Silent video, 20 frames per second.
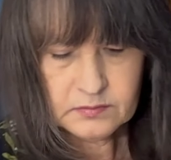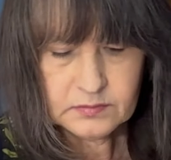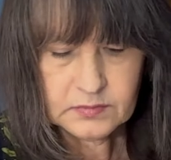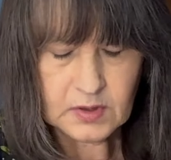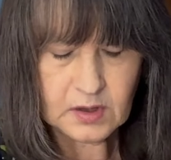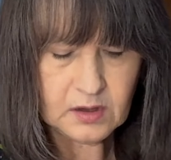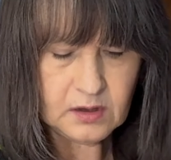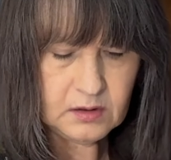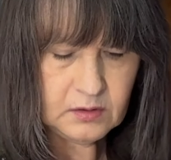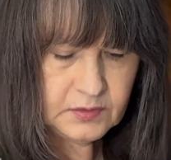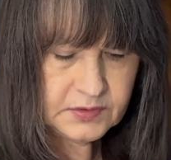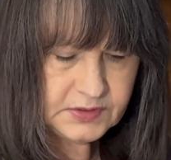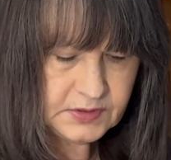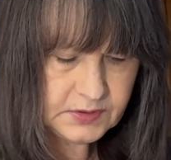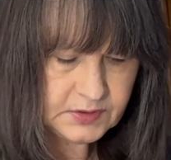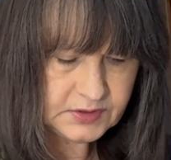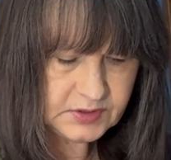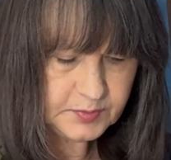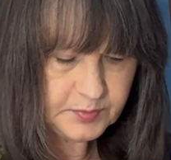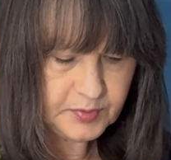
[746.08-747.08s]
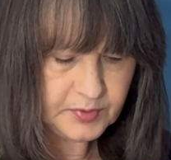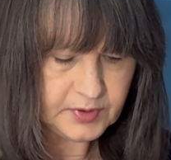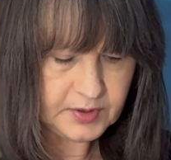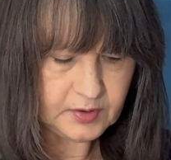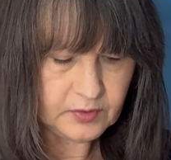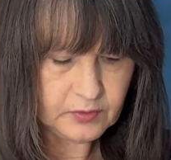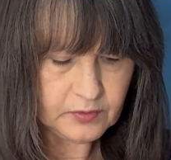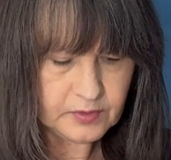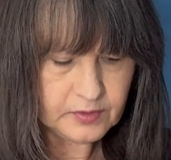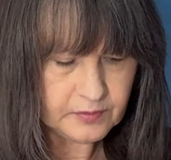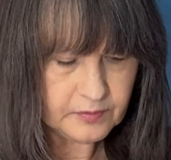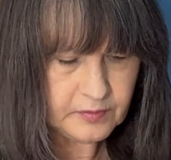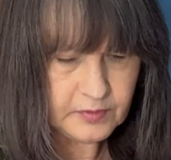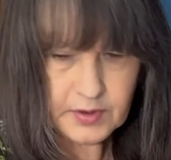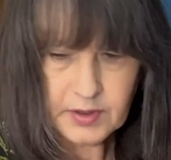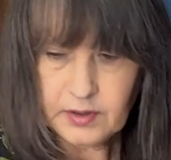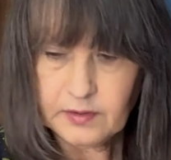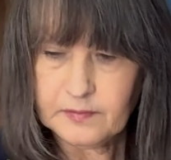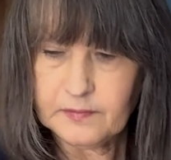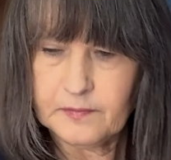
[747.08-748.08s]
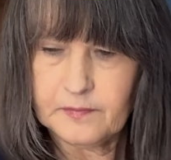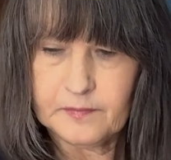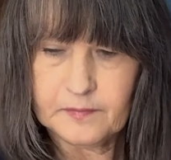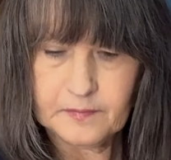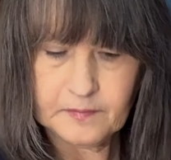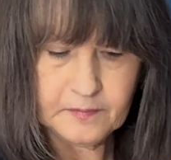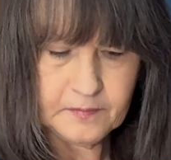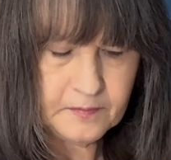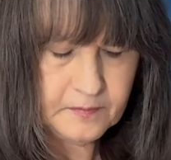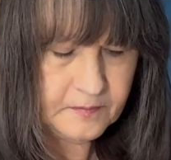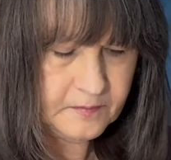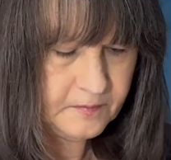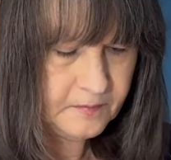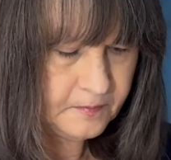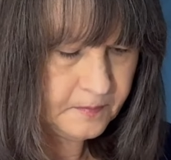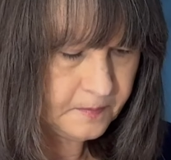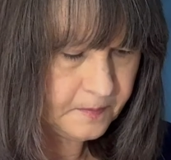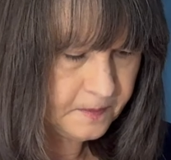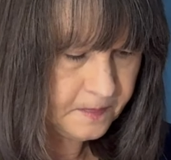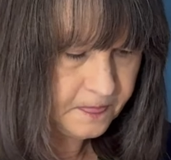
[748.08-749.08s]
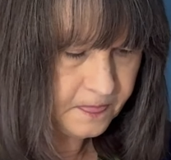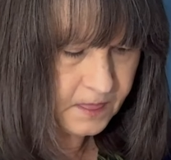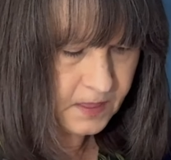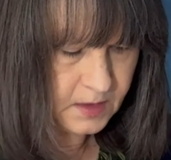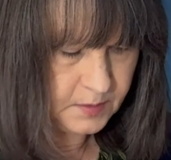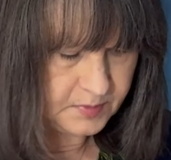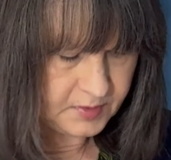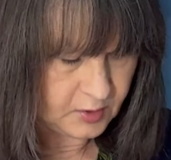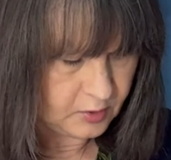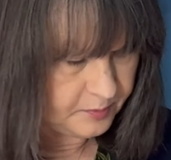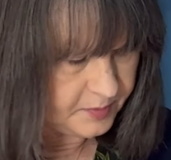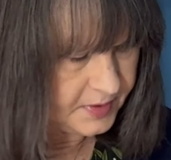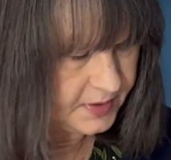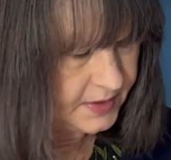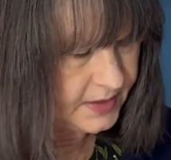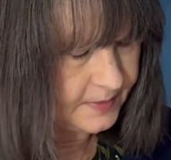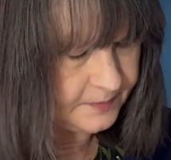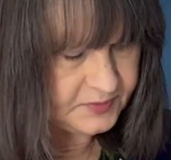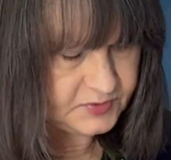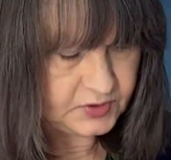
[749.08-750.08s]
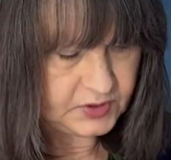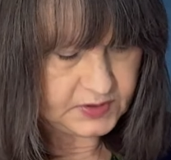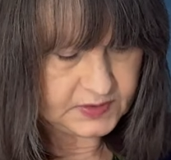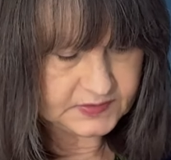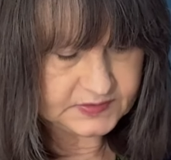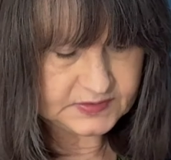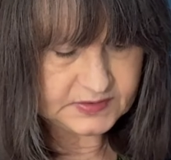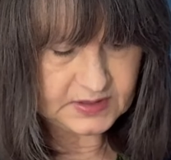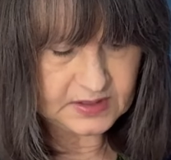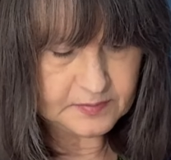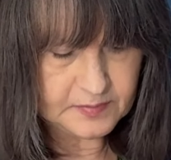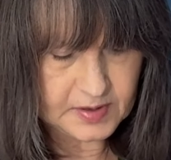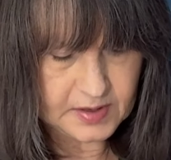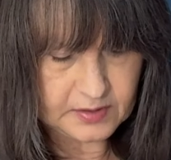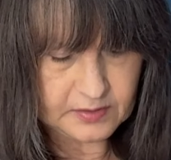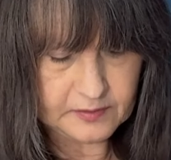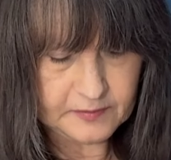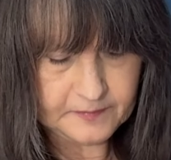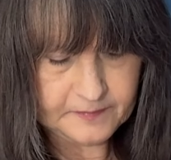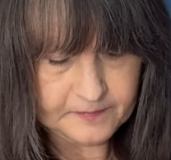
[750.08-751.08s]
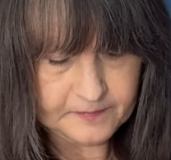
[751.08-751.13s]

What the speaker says: Oh, isn't this pretty corduroy? Let me open it up so you can see it better.